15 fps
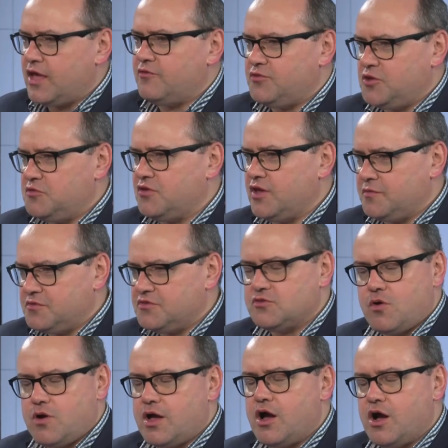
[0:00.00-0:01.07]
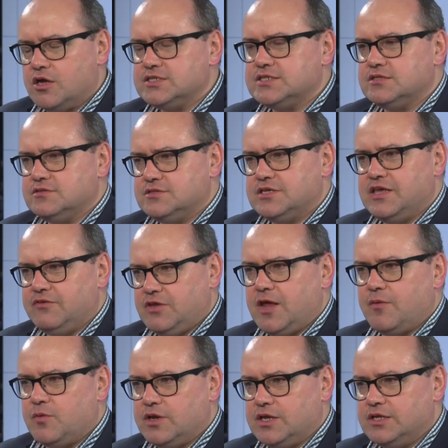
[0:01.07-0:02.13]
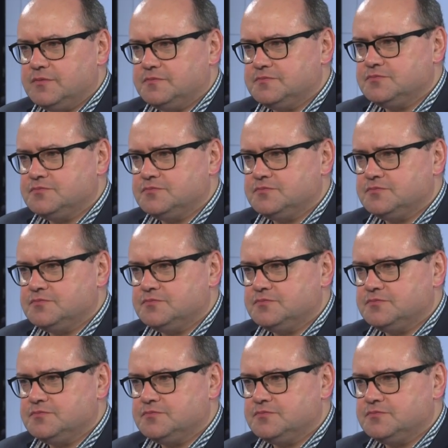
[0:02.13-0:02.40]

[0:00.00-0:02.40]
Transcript: that a few times, it's quite hard to, to give it up, really.